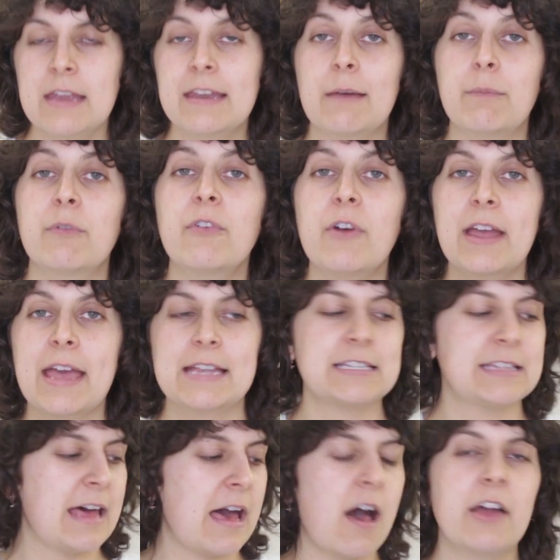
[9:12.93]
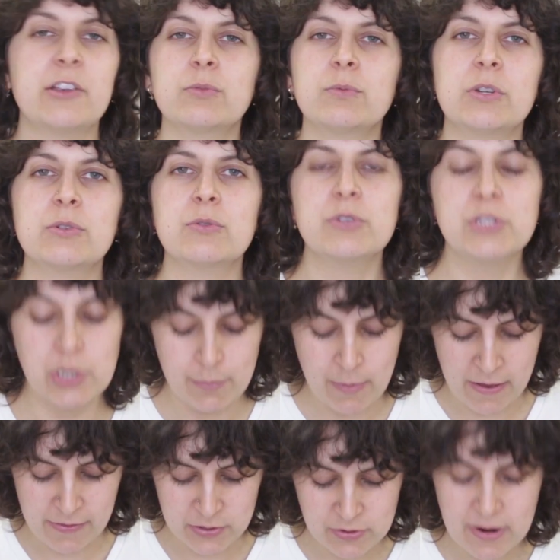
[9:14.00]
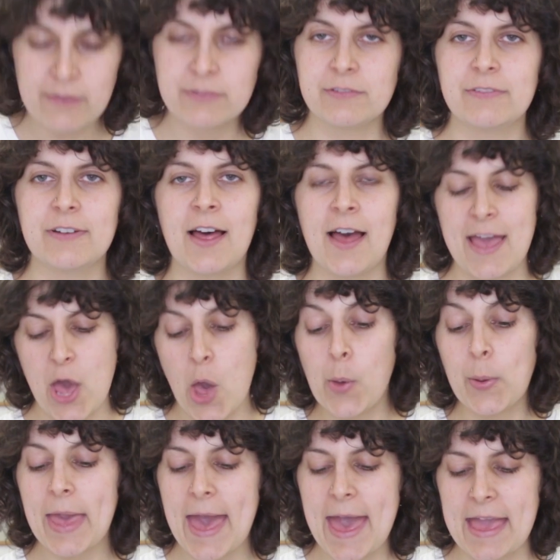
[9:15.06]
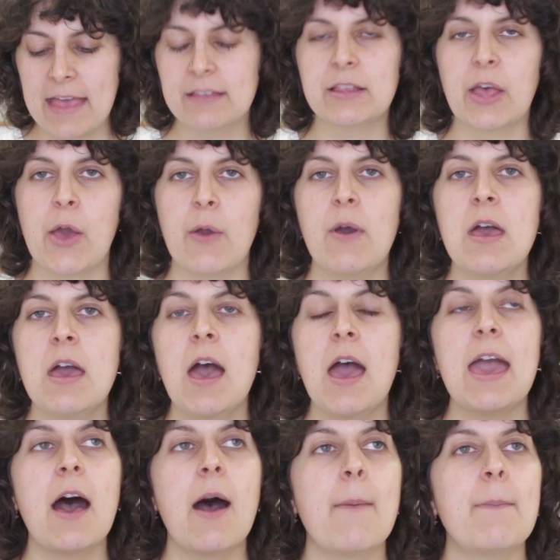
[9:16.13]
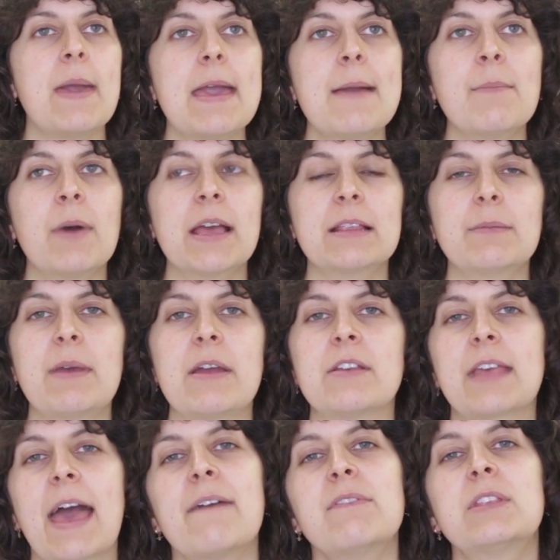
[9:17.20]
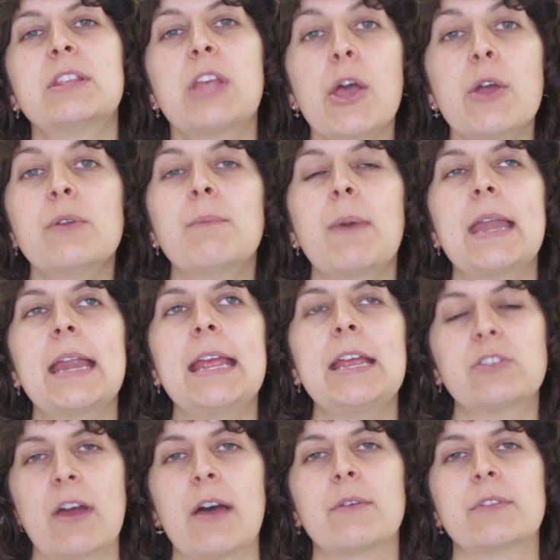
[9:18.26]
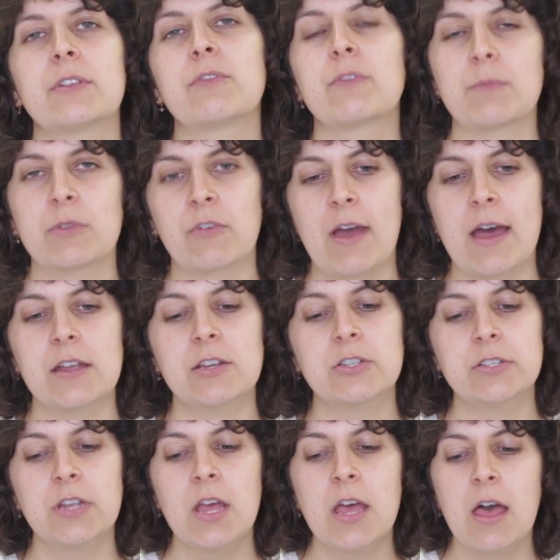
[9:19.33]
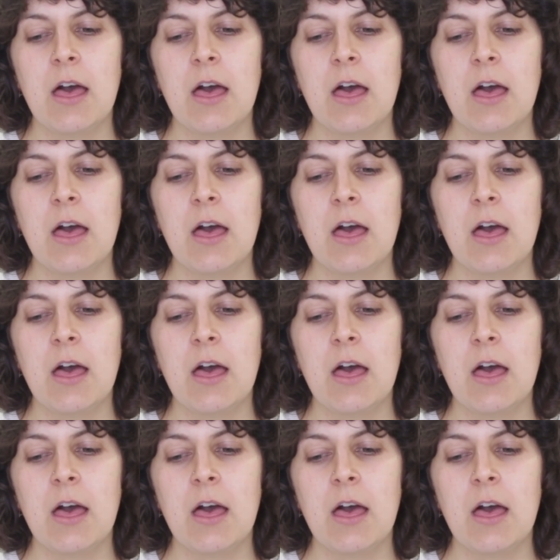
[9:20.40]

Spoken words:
Now before I get to that, I just want to talk to you about the trouser fly. Okay, so in my experience, I haven't sewn many trousers from scratch